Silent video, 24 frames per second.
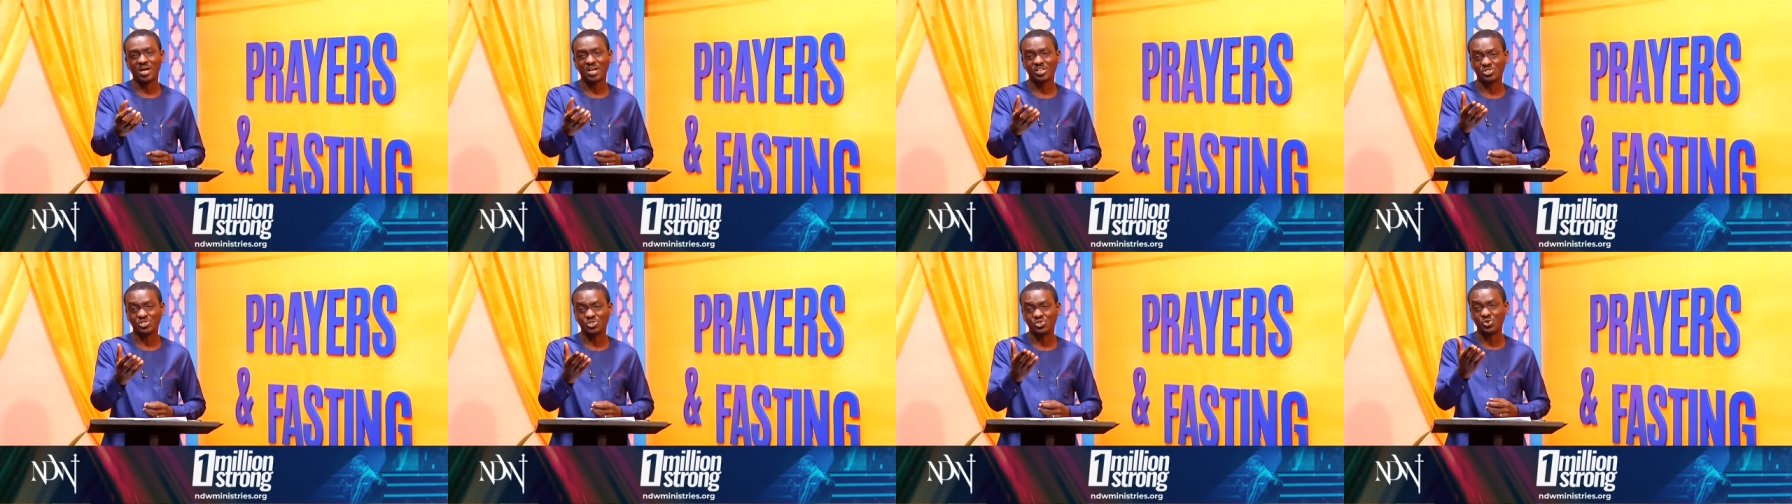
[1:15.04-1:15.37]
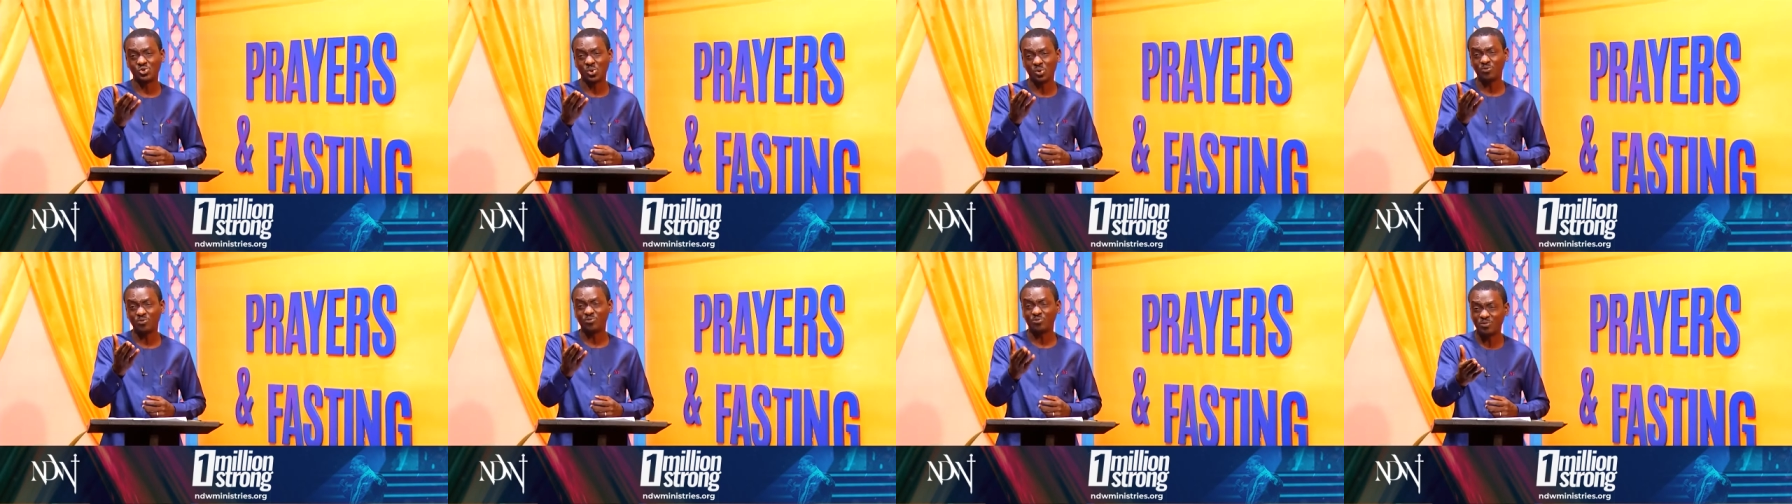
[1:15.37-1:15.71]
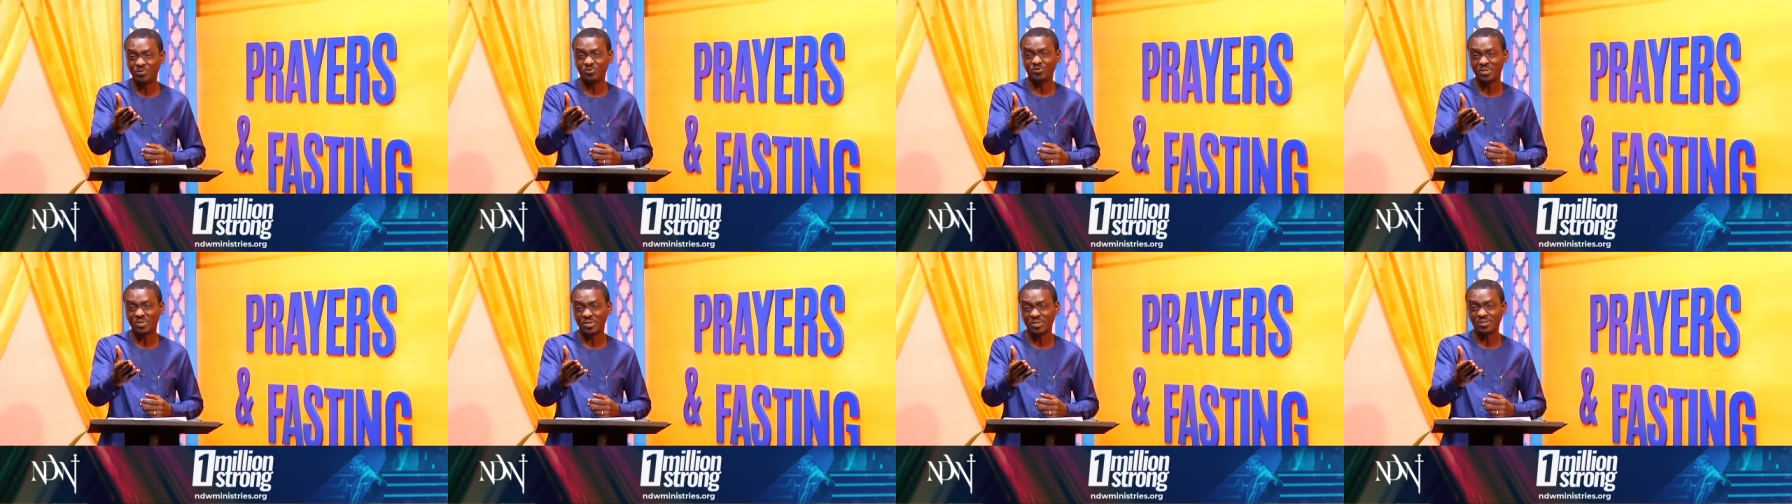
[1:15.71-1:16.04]
as John
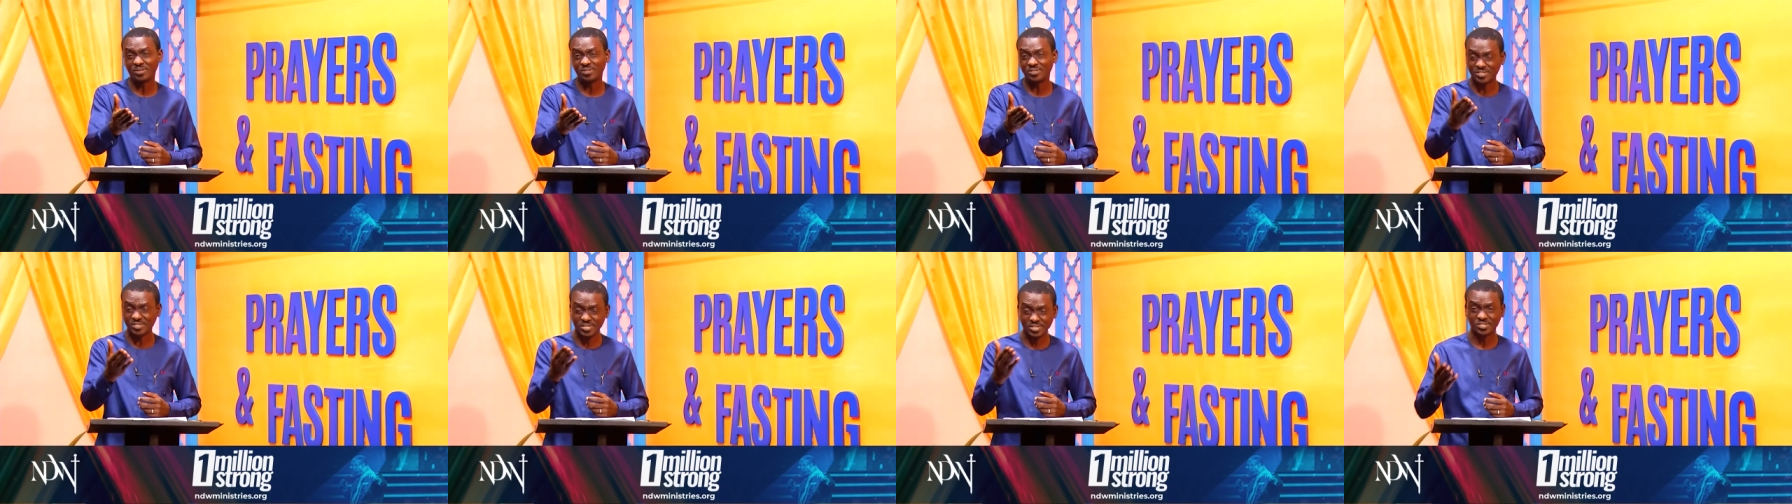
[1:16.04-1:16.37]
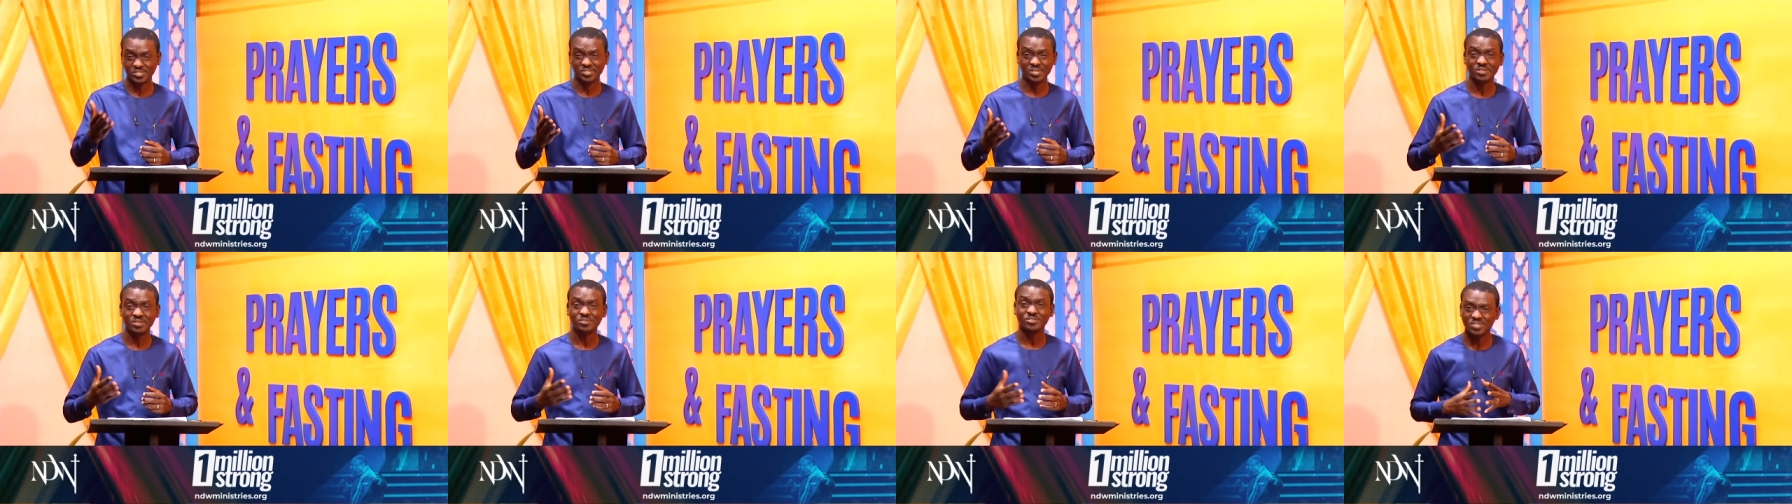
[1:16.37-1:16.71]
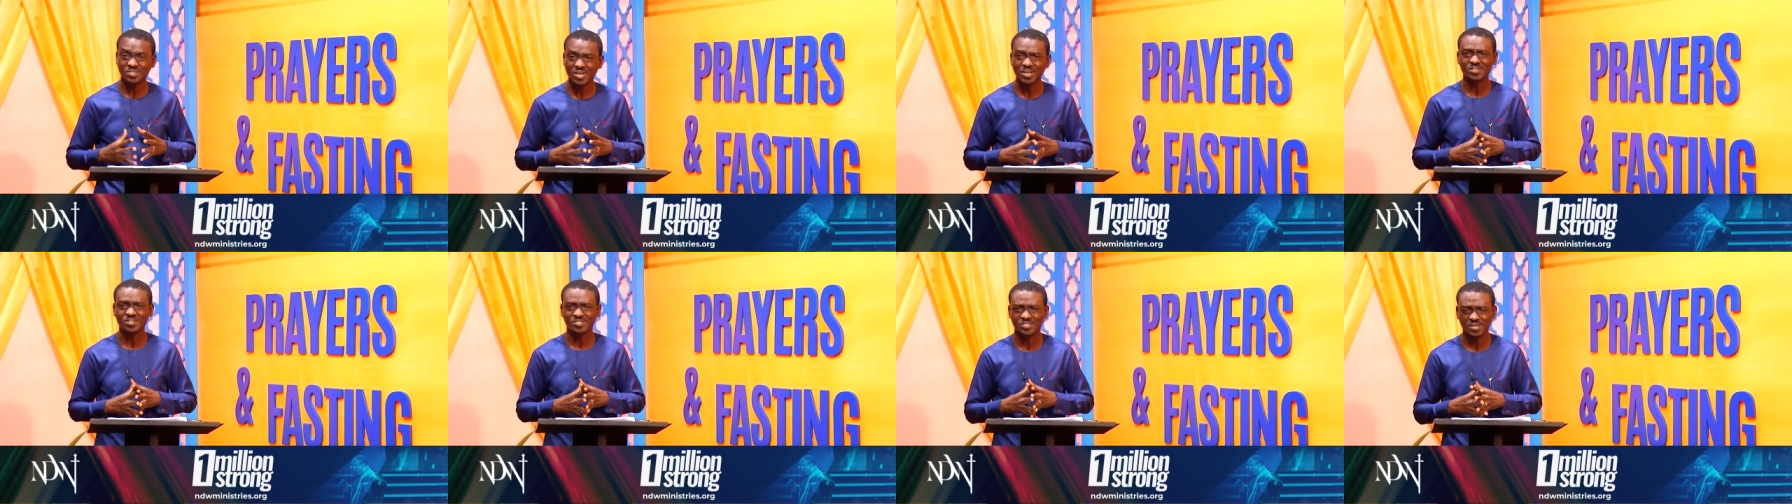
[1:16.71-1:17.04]
15, 16
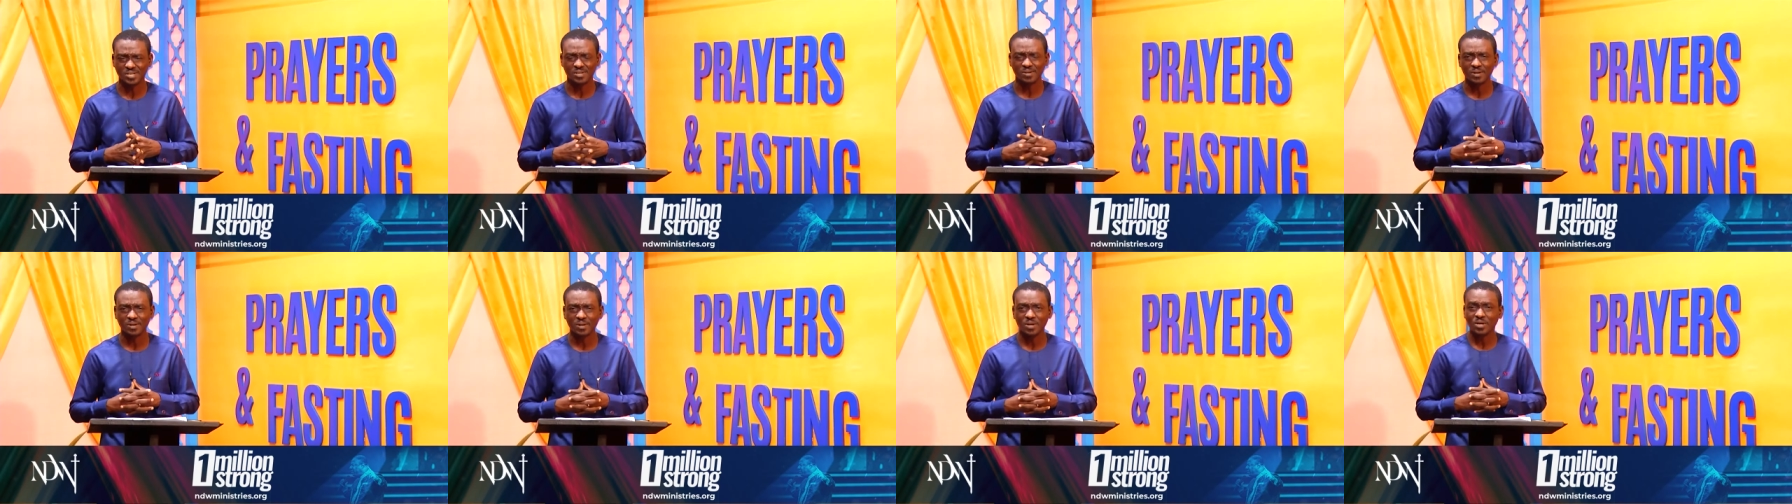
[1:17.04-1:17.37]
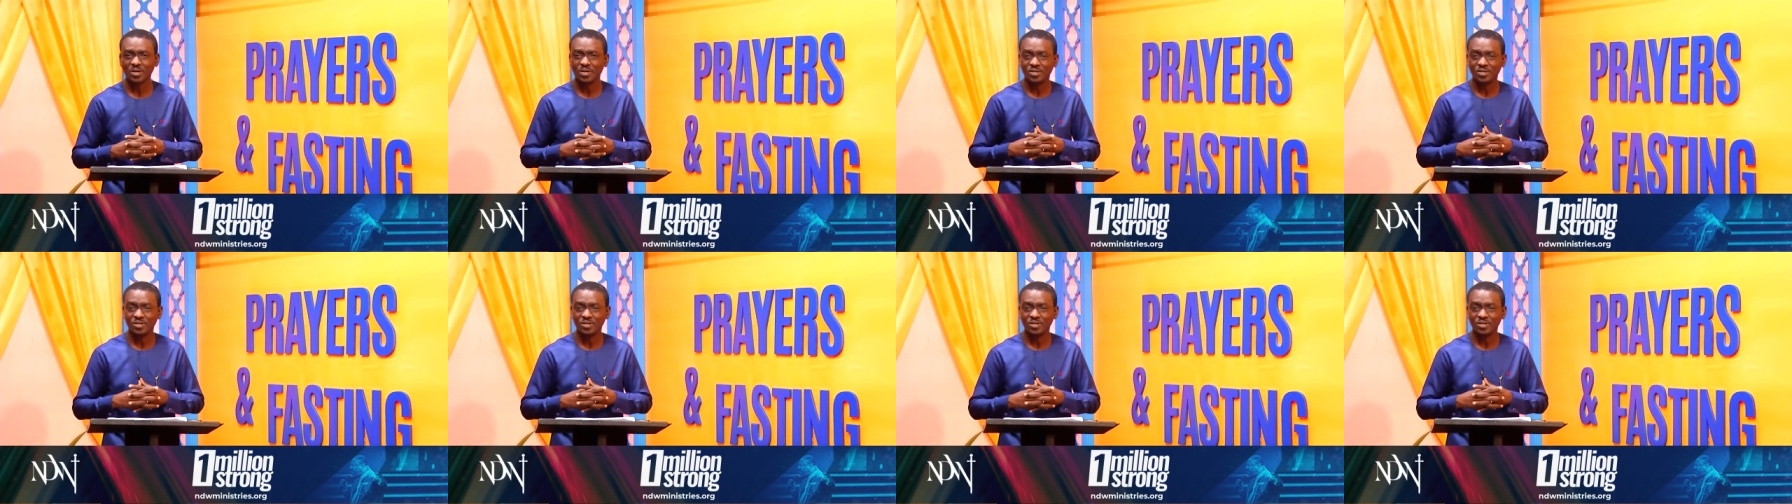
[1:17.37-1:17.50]
says it.